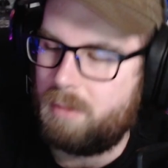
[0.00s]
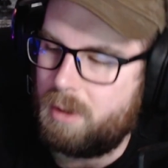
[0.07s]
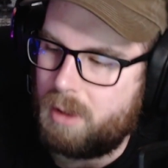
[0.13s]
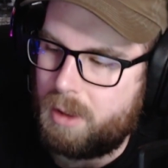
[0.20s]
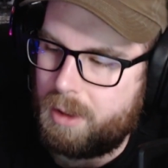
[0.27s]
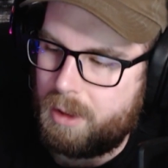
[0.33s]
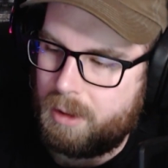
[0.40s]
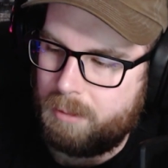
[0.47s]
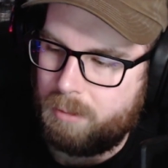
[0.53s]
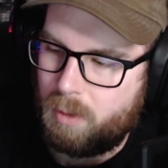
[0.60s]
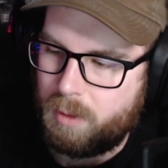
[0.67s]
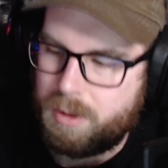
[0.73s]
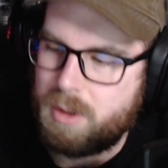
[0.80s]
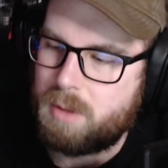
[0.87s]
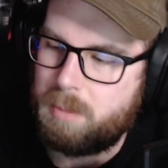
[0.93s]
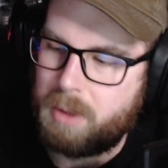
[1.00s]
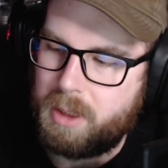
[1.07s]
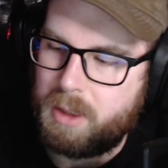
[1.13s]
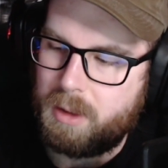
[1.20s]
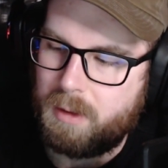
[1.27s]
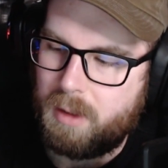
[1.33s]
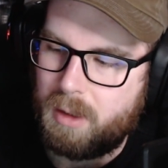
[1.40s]
or
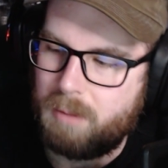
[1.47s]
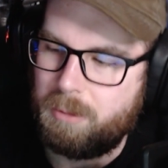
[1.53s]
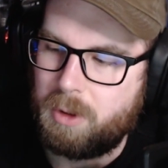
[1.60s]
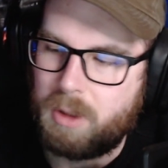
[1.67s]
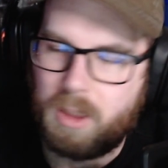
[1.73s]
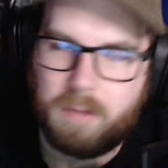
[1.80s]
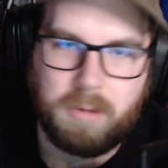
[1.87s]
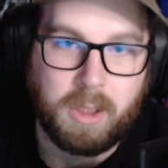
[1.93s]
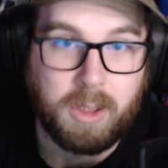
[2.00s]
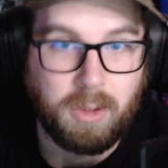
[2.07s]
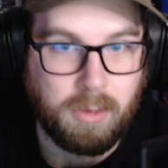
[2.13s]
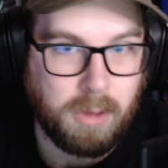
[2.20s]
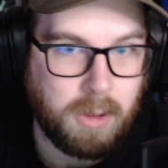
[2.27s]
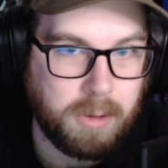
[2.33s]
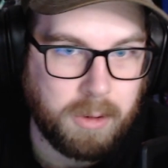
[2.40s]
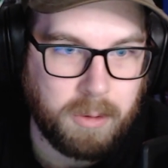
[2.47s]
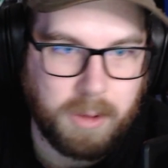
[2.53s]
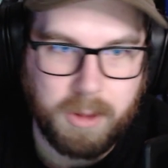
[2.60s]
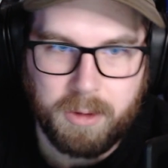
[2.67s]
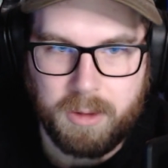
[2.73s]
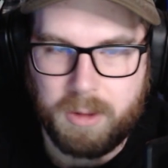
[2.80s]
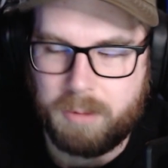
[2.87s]
displaying them, you can have like your logo
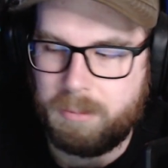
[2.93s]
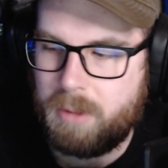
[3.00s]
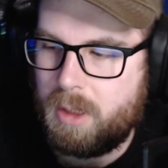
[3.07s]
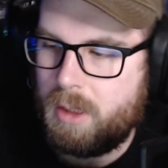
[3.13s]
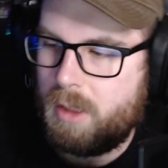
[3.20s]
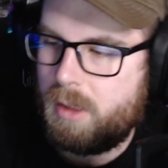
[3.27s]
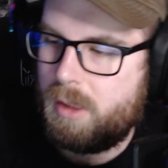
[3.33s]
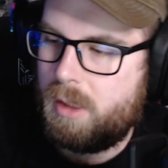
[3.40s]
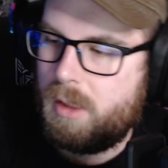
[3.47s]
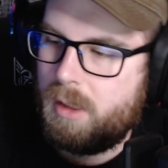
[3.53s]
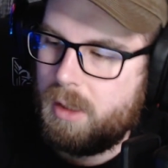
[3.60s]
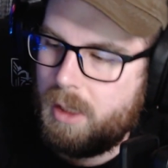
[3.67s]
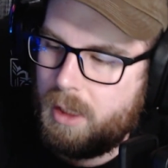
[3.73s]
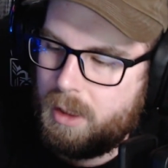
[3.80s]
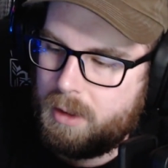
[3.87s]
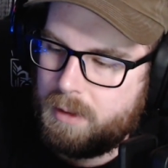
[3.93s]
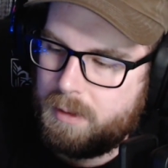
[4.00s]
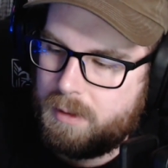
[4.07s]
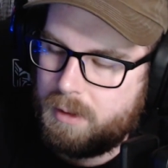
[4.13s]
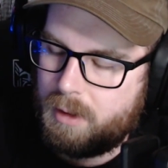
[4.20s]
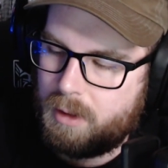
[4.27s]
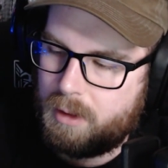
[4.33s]
on them. And
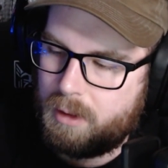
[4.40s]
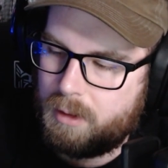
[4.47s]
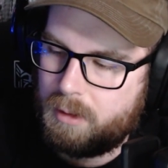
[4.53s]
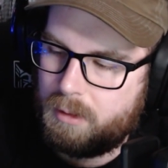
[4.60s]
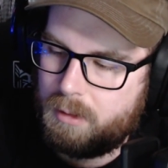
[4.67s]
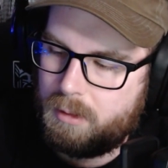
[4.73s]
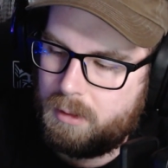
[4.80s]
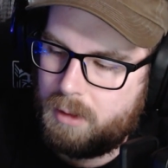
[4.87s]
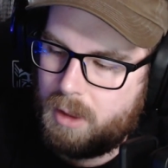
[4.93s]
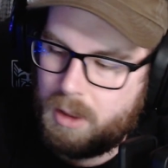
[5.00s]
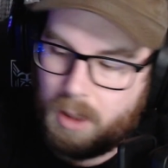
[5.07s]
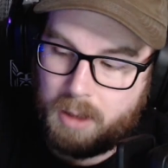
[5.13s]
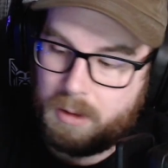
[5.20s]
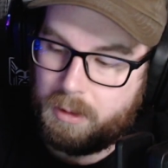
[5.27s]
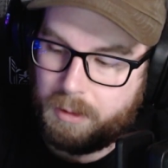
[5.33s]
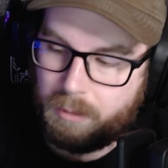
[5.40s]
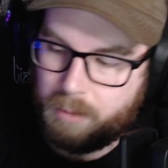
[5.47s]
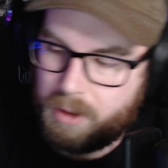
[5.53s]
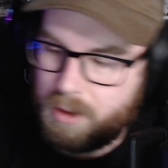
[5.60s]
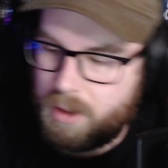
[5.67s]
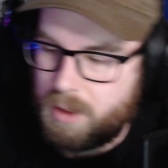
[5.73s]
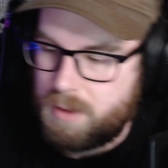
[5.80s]
I don't know, they're
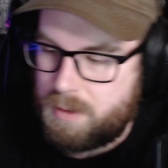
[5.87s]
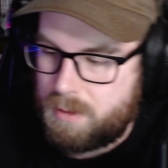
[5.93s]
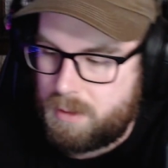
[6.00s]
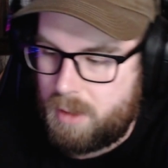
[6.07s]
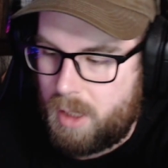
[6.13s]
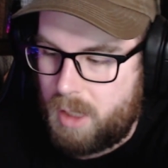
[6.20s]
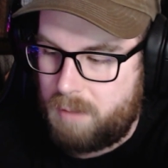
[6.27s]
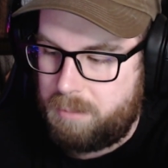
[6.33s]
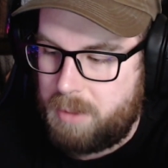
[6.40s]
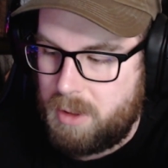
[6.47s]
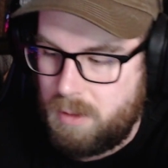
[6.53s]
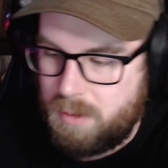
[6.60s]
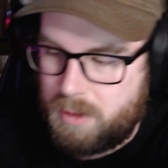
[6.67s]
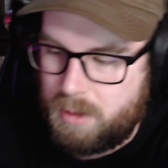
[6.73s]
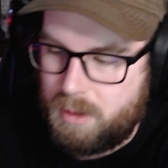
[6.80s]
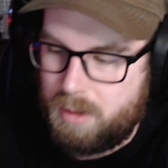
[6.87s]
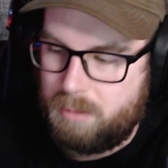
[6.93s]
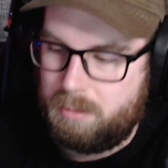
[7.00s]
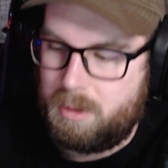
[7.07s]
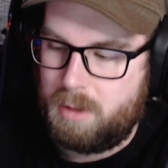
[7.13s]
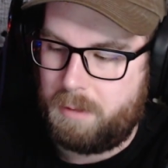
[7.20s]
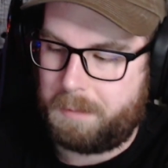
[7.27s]
really nice. I've been using
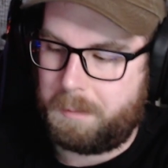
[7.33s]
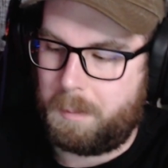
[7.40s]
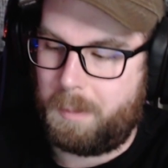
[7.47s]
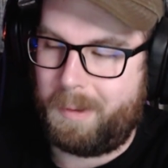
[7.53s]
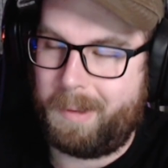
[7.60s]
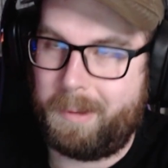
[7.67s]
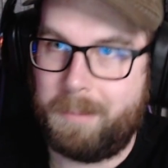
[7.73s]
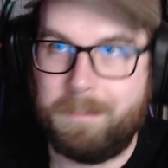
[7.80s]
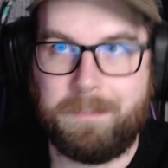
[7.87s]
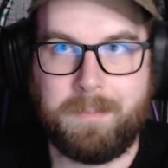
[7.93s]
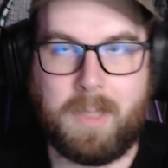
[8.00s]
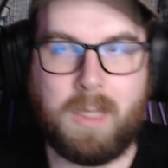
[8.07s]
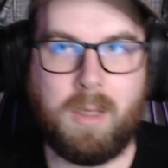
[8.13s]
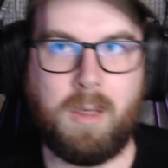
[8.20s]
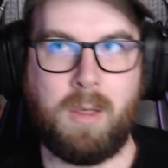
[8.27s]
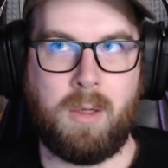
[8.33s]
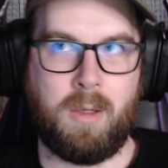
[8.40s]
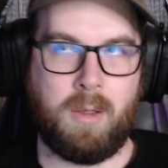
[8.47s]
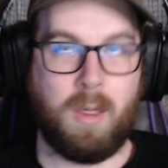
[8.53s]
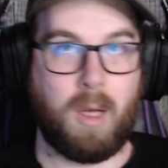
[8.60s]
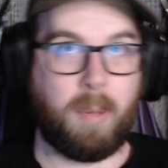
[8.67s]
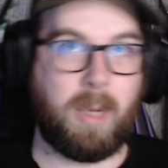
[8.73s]
them for
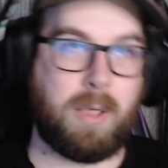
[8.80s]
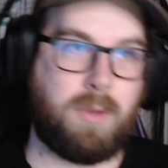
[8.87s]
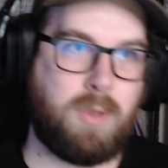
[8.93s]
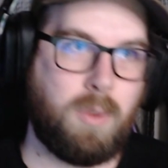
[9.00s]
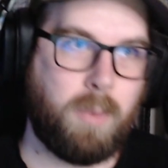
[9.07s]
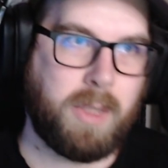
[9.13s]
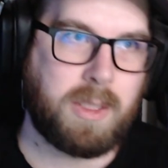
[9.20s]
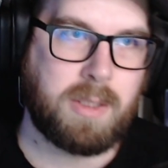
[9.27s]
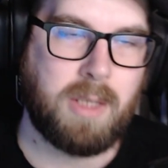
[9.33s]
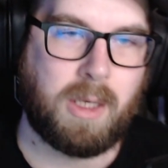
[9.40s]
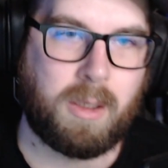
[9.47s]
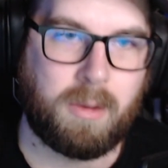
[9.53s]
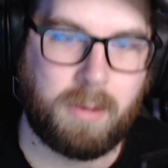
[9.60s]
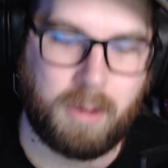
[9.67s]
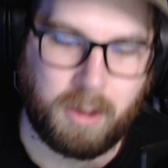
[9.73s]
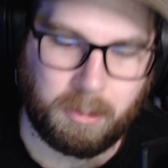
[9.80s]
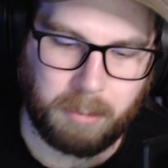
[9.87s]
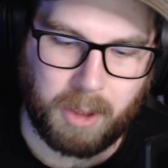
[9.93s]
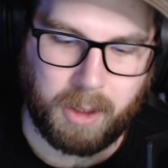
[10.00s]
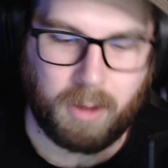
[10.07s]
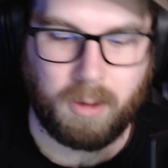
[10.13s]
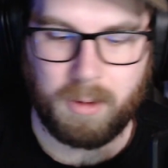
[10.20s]
about 2 weeks now on
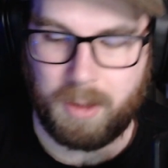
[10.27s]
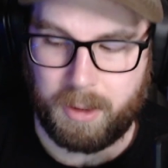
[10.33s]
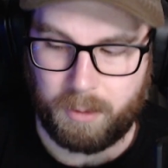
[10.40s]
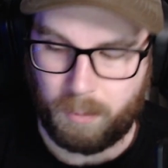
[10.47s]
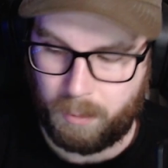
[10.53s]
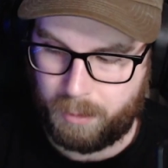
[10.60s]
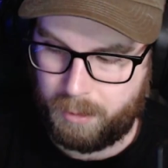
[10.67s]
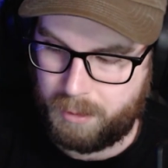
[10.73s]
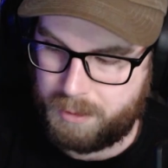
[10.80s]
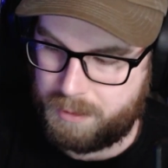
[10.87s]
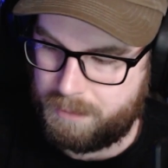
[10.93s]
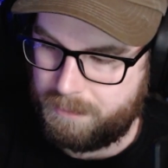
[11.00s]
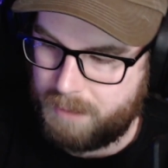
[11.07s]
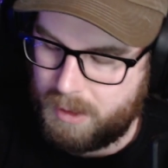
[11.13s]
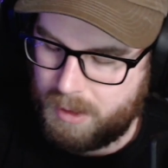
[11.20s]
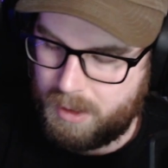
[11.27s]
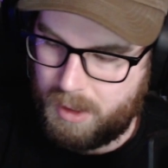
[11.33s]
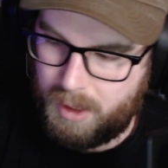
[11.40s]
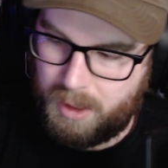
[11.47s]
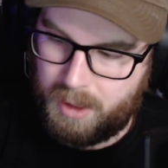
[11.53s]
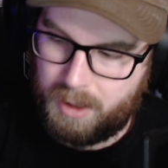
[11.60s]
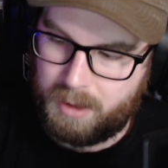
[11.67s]
my online orders,
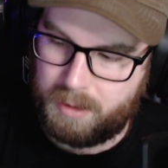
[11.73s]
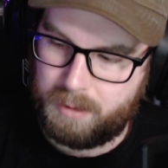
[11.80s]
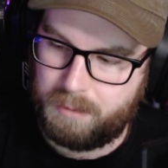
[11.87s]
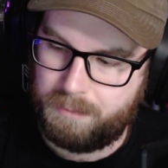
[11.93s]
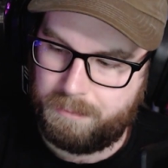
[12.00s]
and